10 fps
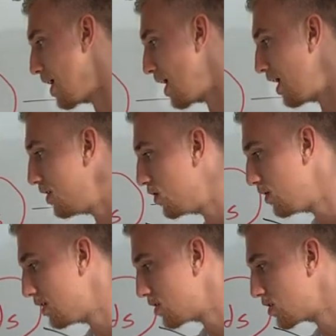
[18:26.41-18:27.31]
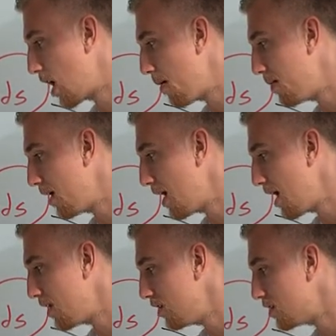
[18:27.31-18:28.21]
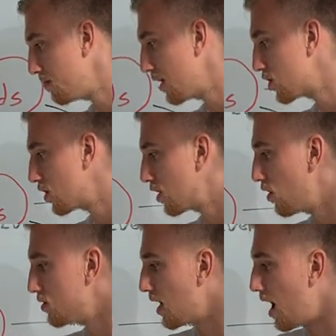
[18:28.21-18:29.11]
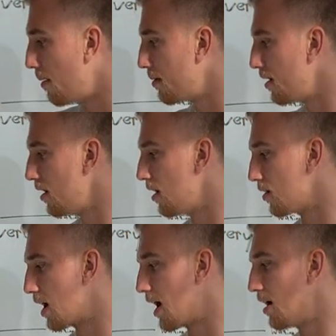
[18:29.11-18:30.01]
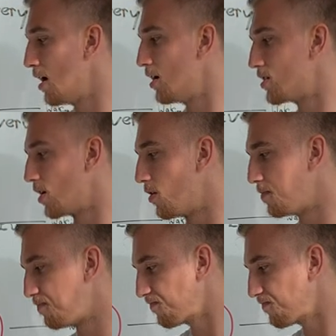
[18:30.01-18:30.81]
And you need to stop it and you need to make sure it goes up. Okay? So